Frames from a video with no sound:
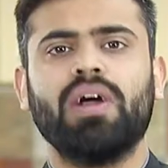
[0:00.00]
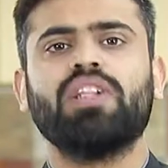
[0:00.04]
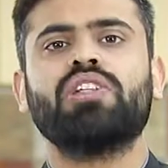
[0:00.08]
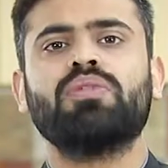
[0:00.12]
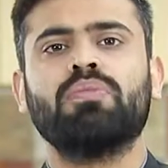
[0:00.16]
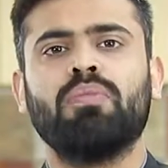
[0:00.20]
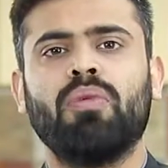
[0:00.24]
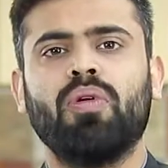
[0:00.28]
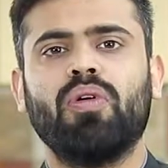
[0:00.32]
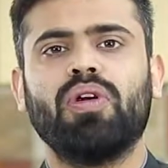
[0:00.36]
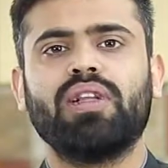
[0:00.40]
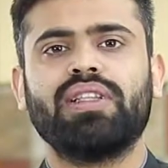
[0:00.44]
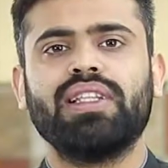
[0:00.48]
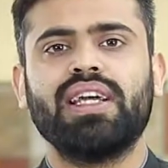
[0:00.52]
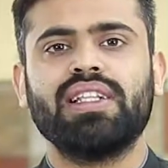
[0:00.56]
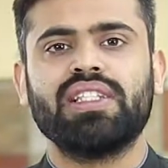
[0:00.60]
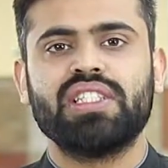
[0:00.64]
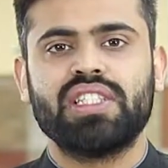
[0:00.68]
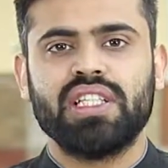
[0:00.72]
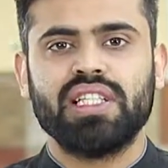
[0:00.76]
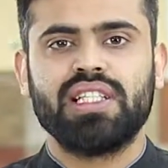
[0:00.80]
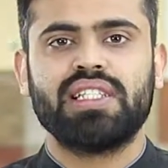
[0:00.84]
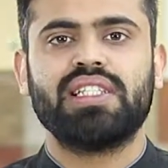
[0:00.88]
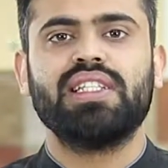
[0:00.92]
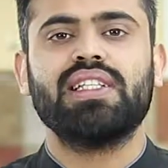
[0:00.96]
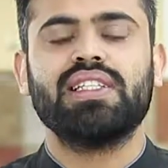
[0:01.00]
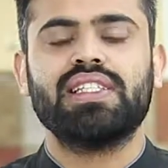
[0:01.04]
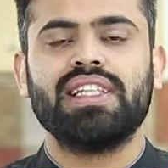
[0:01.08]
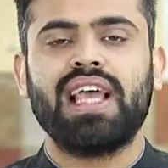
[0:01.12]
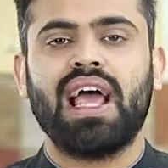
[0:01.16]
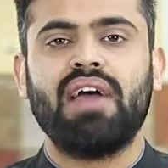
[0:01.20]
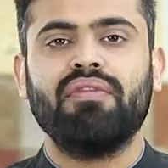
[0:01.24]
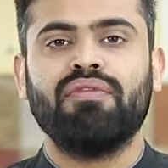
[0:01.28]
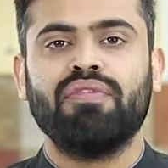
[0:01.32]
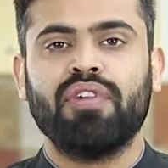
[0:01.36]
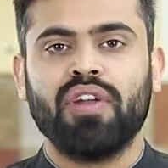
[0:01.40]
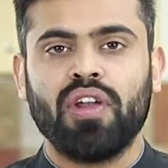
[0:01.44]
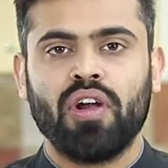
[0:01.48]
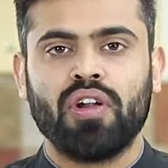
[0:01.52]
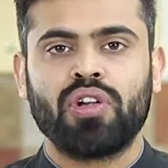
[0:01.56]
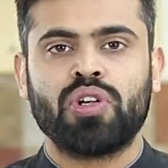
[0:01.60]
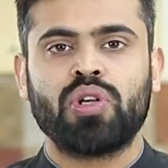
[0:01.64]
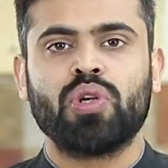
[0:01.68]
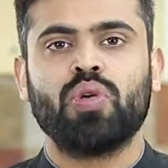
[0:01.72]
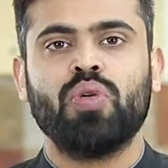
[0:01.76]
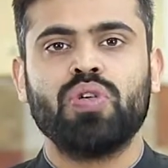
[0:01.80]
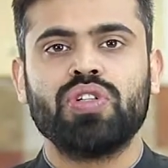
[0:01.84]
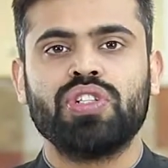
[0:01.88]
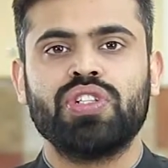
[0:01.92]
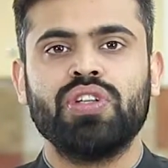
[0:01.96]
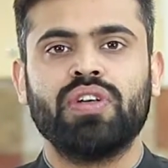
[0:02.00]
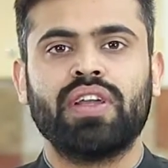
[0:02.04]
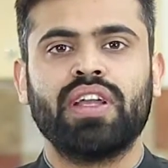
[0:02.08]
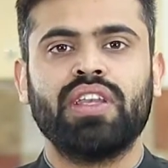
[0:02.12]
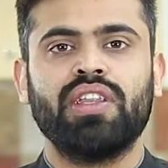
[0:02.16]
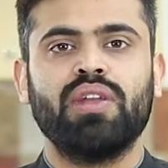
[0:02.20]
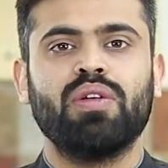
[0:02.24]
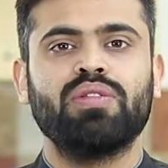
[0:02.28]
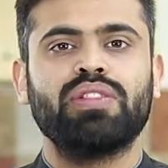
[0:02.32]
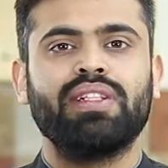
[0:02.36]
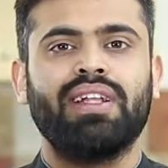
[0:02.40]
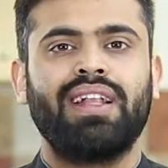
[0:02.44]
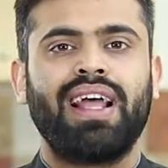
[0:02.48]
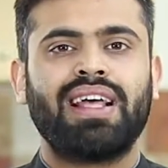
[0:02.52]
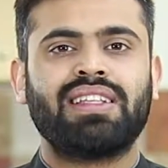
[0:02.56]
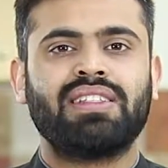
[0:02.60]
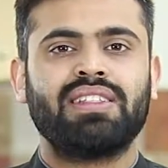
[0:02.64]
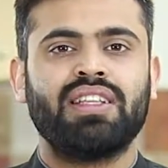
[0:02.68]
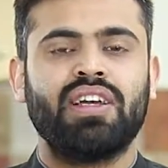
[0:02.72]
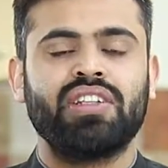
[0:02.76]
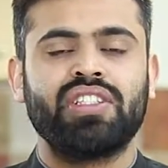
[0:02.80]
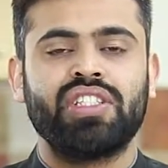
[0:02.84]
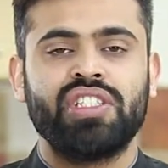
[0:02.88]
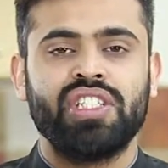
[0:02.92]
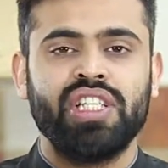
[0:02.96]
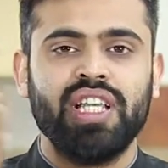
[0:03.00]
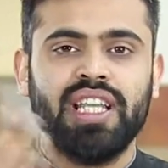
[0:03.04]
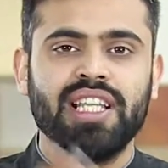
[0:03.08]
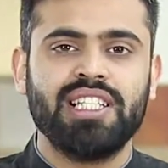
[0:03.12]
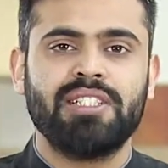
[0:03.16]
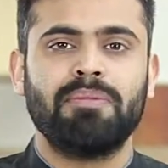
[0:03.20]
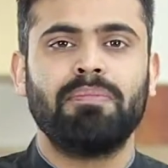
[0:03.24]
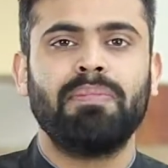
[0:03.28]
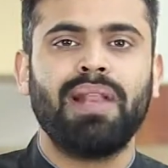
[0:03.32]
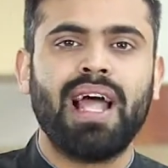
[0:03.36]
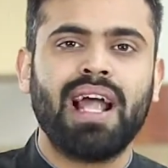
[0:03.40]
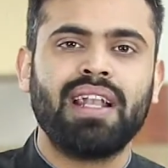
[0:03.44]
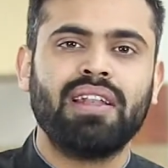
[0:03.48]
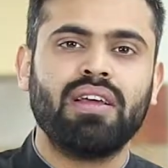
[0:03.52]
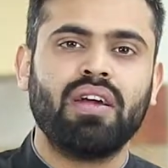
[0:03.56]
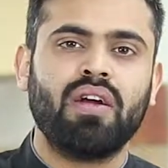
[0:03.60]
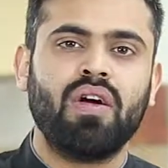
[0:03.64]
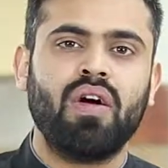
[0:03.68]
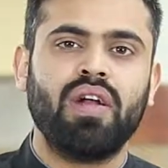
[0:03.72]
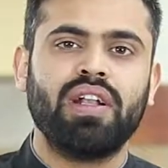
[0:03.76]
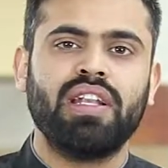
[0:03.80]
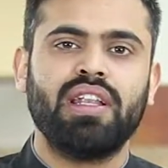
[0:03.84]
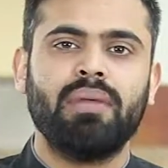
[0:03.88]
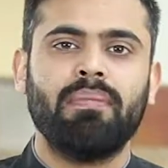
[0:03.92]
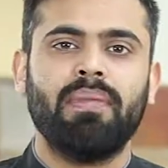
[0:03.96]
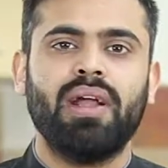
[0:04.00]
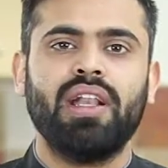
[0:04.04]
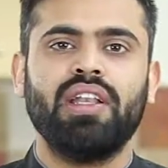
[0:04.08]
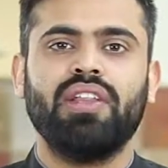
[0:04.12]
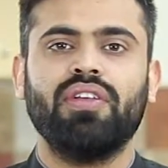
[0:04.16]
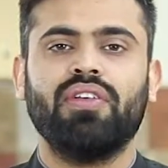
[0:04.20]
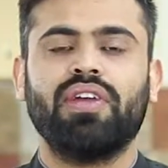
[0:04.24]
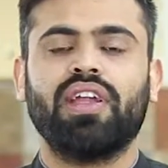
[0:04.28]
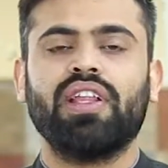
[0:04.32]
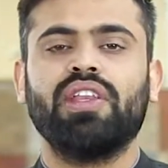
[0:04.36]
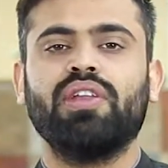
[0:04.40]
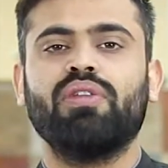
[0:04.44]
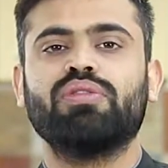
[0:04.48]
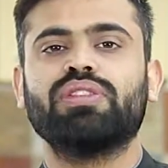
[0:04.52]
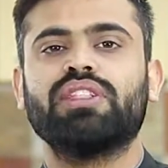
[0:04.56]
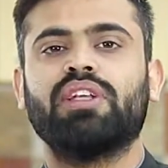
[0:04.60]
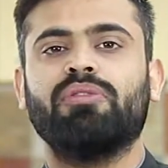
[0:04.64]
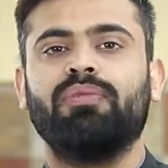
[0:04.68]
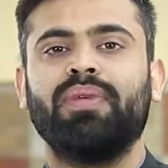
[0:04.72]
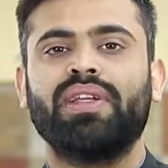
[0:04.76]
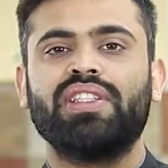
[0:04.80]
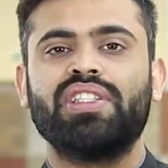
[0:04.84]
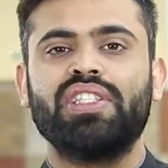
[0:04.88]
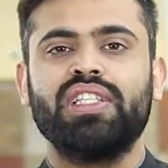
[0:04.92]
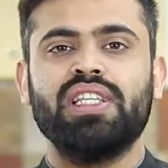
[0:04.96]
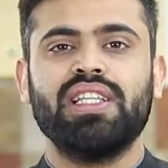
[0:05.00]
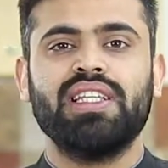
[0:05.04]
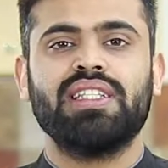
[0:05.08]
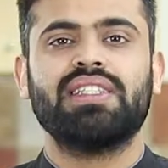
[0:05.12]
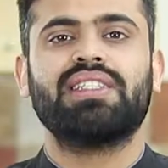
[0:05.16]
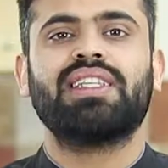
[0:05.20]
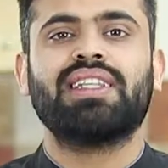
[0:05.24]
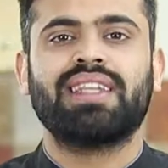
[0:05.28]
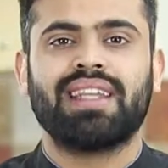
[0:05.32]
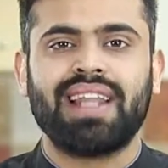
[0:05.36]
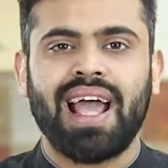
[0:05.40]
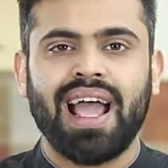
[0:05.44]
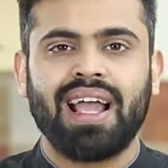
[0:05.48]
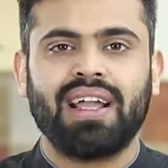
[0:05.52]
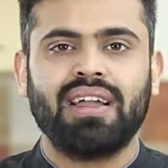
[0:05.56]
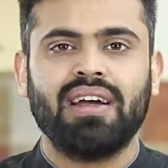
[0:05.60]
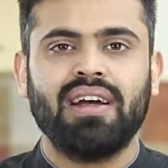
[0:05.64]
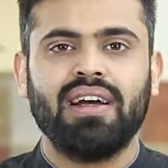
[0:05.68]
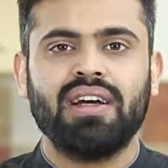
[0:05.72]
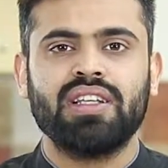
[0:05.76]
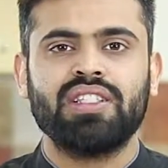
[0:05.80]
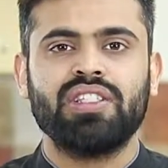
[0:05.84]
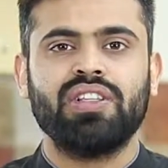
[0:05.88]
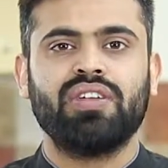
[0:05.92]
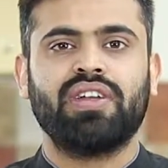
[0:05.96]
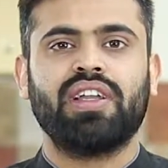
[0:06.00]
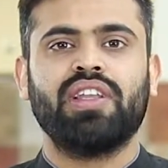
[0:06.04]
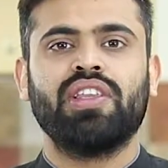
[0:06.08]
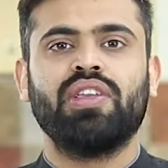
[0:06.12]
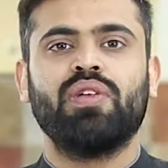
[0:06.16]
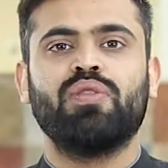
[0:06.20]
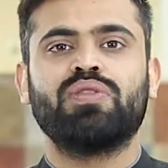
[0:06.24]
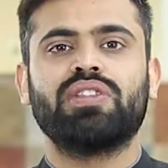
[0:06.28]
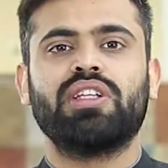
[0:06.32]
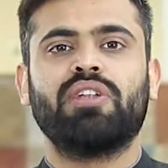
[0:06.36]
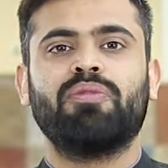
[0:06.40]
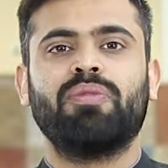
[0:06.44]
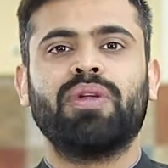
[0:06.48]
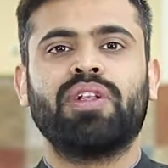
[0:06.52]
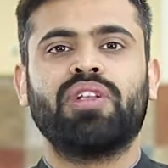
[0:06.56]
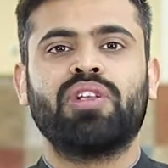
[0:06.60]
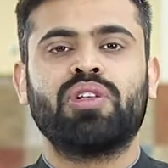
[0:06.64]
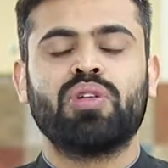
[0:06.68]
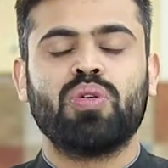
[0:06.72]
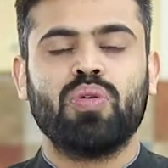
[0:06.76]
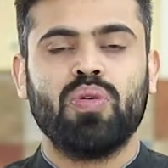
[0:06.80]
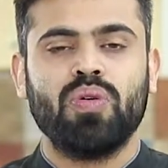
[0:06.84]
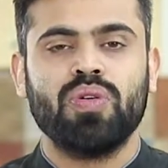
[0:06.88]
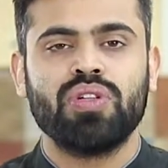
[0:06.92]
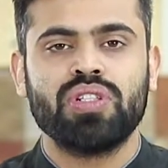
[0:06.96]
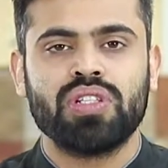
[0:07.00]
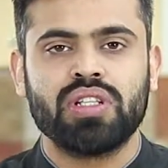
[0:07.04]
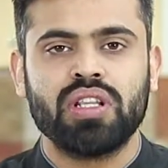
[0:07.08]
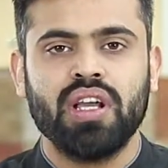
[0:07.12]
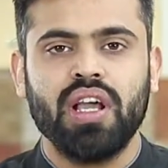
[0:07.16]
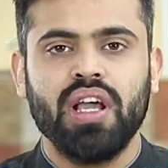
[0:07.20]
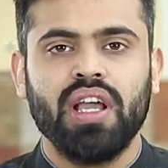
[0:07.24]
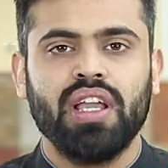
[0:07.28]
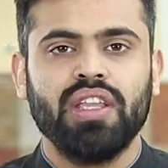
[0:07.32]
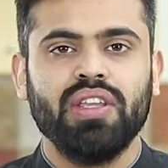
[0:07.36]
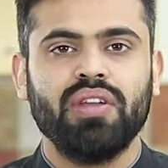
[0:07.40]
much more than just a jam for your toast, you can use it as a cheese platter condiment, you can use it with cheese crackers, you can use it with toast,